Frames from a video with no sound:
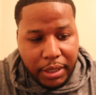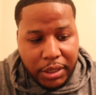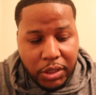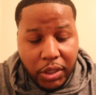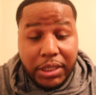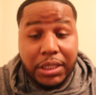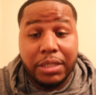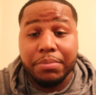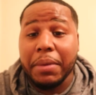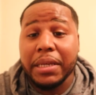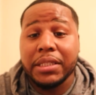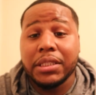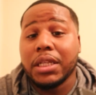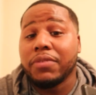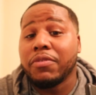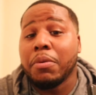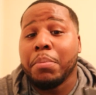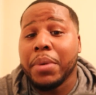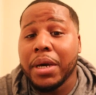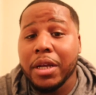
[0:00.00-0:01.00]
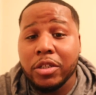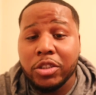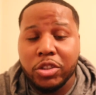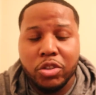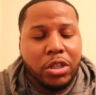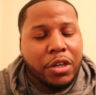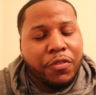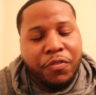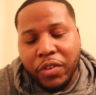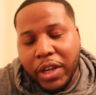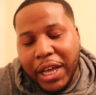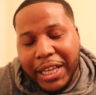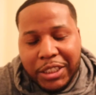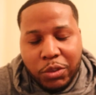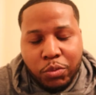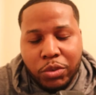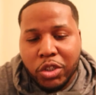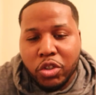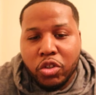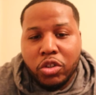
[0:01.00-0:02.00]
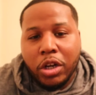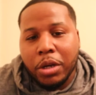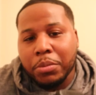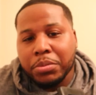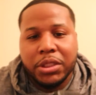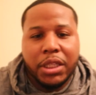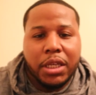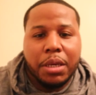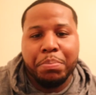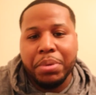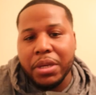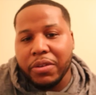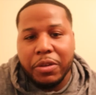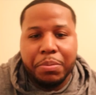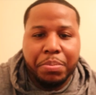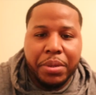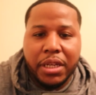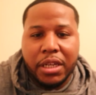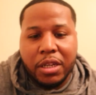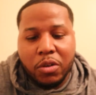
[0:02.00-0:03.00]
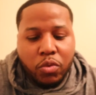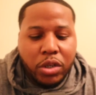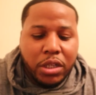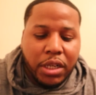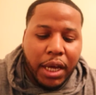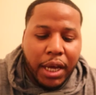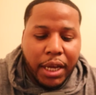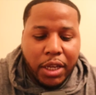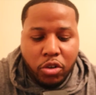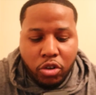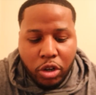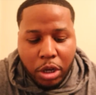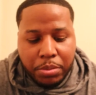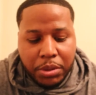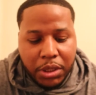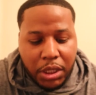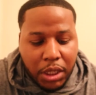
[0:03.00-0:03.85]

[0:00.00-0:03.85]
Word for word: so it makes it even better so you can flex when you, you know what I'm saying, PvP and whatnot, you know what I'm